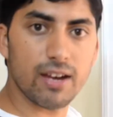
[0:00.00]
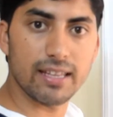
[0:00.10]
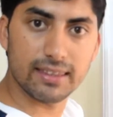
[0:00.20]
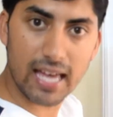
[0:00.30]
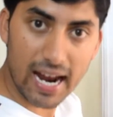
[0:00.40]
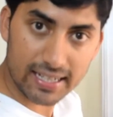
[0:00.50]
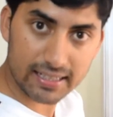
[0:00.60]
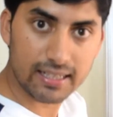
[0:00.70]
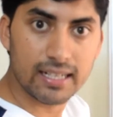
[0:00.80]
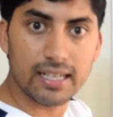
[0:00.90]
and
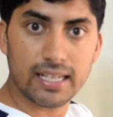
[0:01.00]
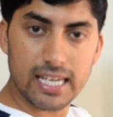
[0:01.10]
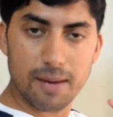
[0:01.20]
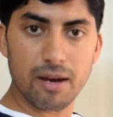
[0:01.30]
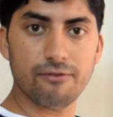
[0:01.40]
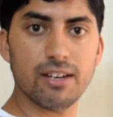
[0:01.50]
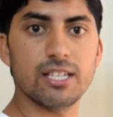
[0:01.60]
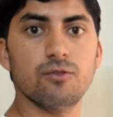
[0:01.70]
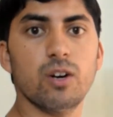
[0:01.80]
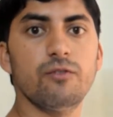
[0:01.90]
that EMF
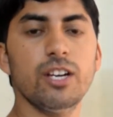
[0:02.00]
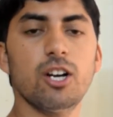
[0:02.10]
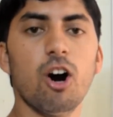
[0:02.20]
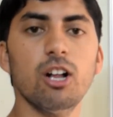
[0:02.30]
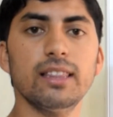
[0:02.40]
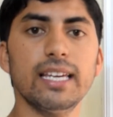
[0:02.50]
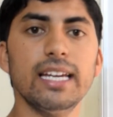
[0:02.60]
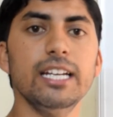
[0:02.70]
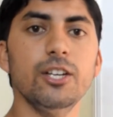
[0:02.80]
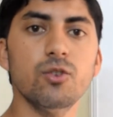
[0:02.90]
is what we call the
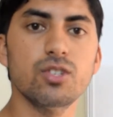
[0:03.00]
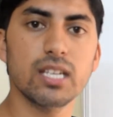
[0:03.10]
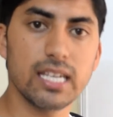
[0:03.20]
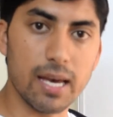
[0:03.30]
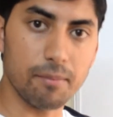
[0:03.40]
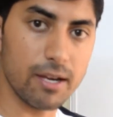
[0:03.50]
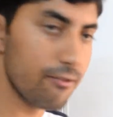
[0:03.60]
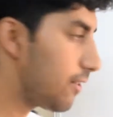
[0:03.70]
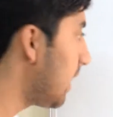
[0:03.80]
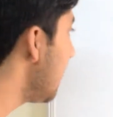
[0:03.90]
induced EMF.
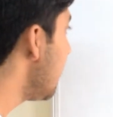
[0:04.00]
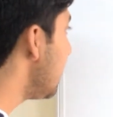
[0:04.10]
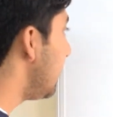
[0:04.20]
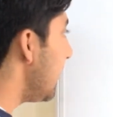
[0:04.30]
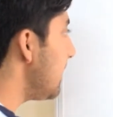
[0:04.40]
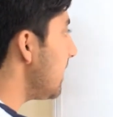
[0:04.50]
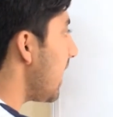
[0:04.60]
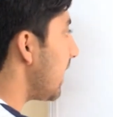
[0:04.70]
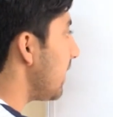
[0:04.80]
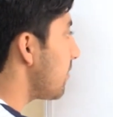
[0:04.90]
There is a
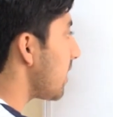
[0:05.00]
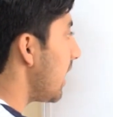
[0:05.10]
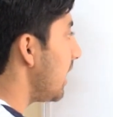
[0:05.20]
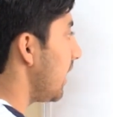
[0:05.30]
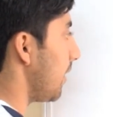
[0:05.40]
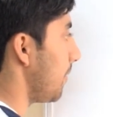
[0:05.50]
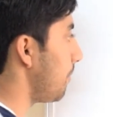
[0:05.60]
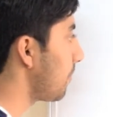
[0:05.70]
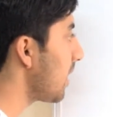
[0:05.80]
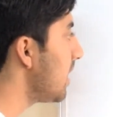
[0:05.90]
negative sign here.
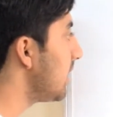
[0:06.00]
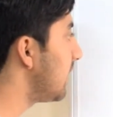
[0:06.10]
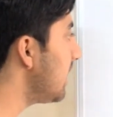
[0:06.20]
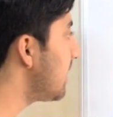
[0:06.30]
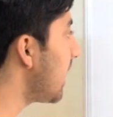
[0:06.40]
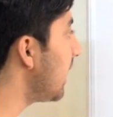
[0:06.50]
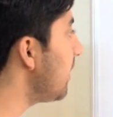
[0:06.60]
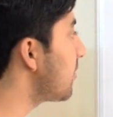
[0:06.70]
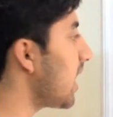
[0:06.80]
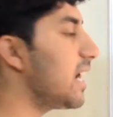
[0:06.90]
This
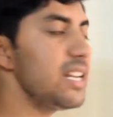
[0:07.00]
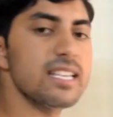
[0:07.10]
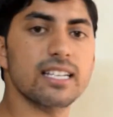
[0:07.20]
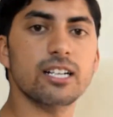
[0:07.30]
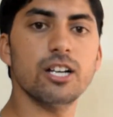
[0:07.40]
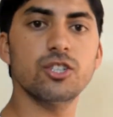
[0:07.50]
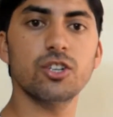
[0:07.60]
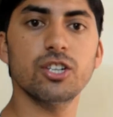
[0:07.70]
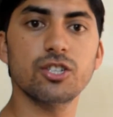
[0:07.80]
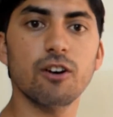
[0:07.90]
negative sign is a
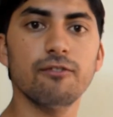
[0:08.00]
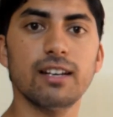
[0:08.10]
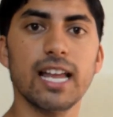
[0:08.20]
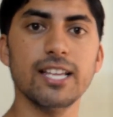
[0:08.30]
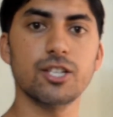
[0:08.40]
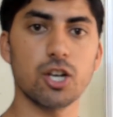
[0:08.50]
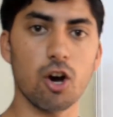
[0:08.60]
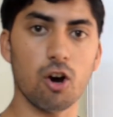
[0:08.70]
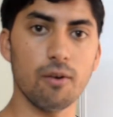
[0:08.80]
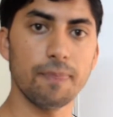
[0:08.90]
consequence of Lenz's
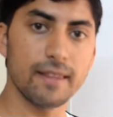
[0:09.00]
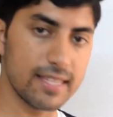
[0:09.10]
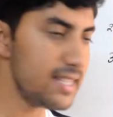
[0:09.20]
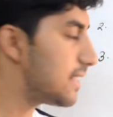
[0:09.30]
law. This